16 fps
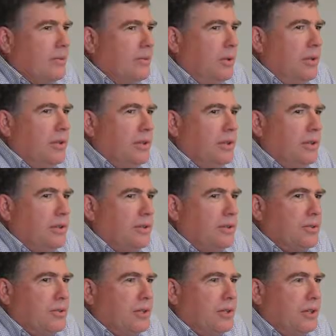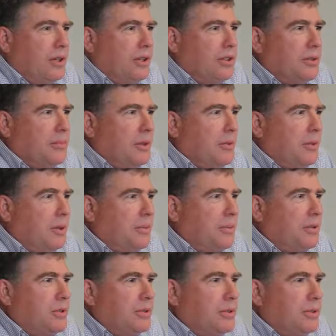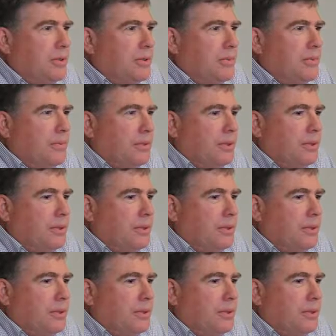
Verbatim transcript: One thing that's really nice about Webster